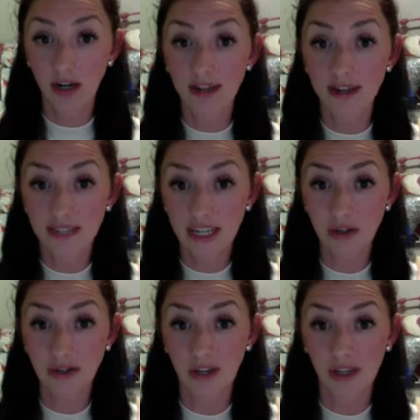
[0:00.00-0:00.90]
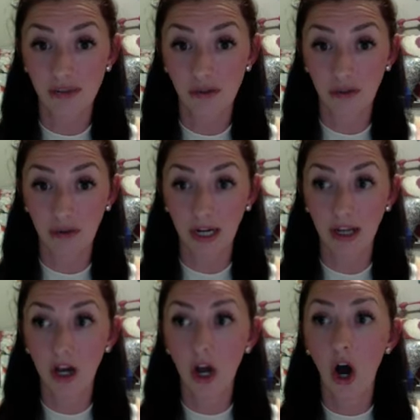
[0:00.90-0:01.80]
Scentsational Start Level 3.
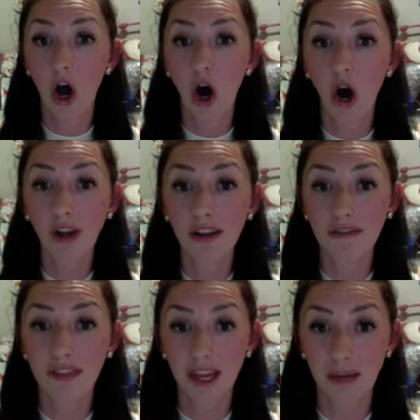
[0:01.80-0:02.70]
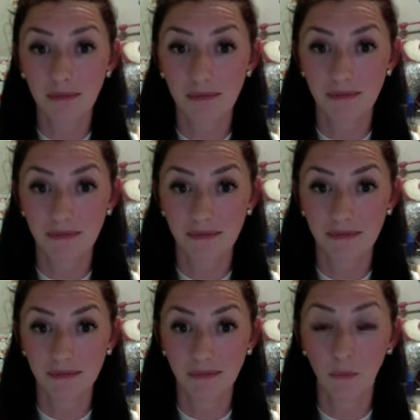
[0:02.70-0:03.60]
All of them
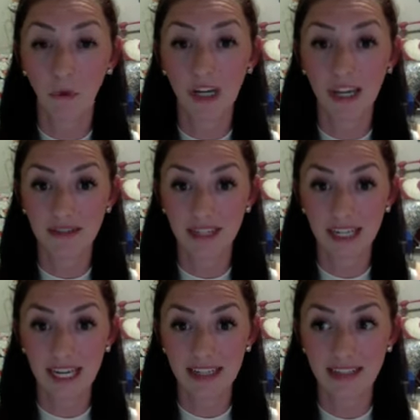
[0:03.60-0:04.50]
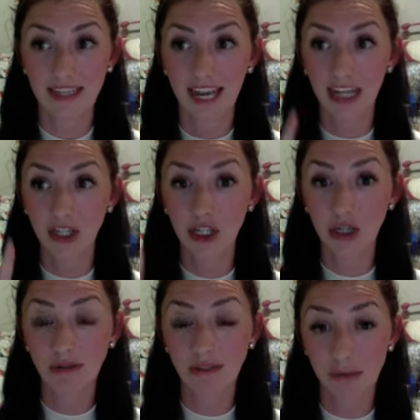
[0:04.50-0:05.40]
were gifted kits, and
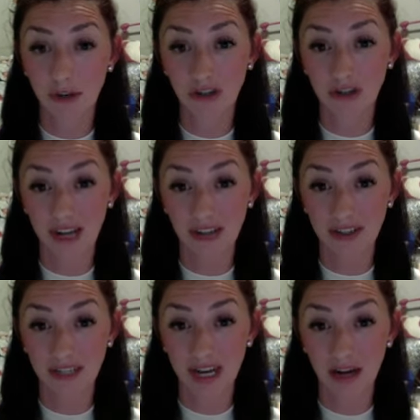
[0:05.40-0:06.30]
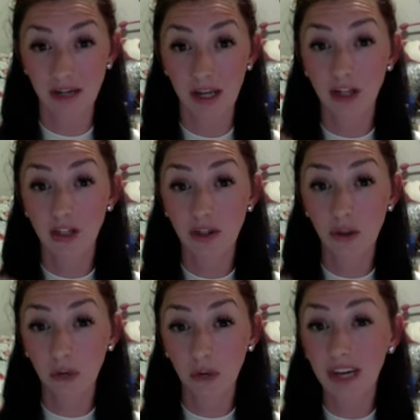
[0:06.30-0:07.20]
2 of them are directors now.
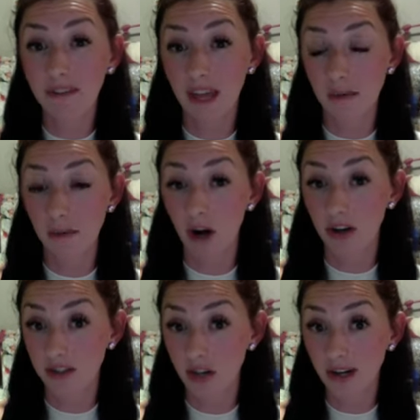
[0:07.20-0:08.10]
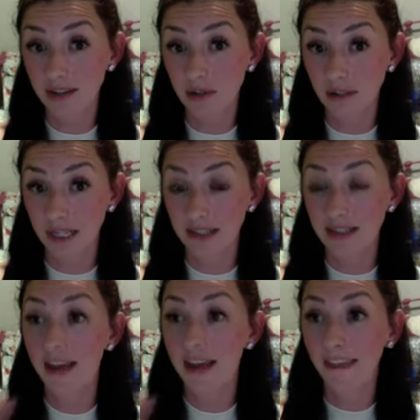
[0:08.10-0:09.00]
3 of them are star
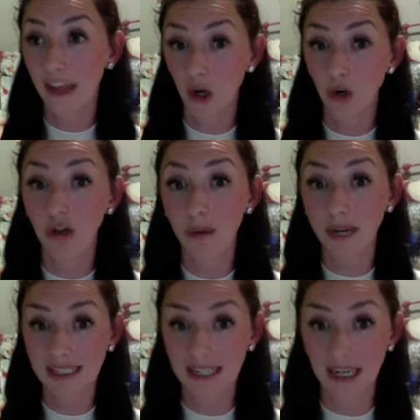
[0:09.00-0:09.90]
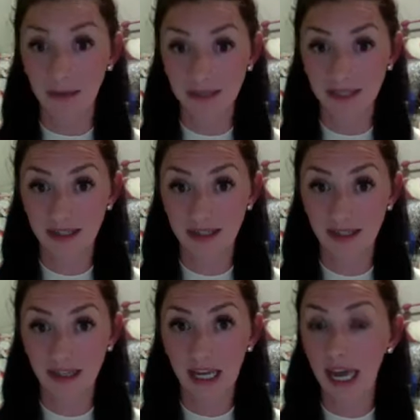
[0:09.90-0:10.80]
consultants that are growing teams.
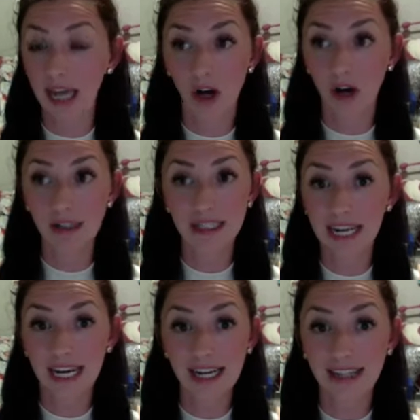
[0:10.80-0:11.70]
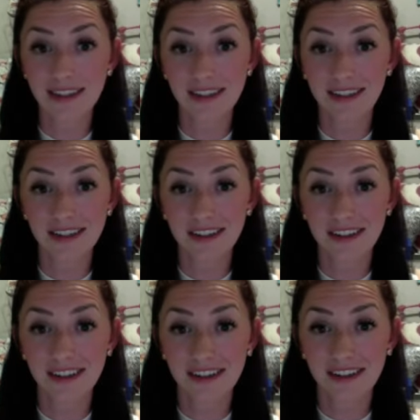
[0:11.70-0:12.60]
And all it takes
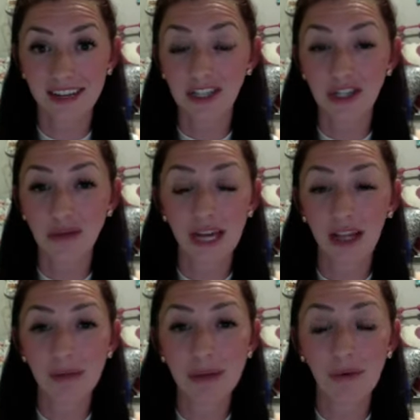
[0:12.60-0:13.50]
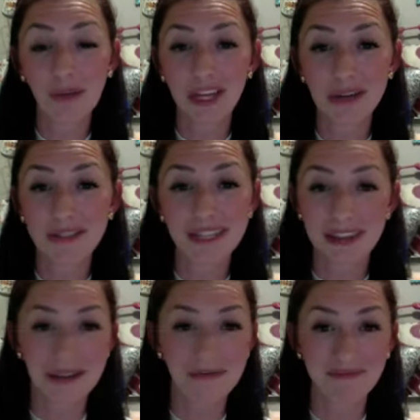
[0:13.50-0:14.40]
is you telling people that you see them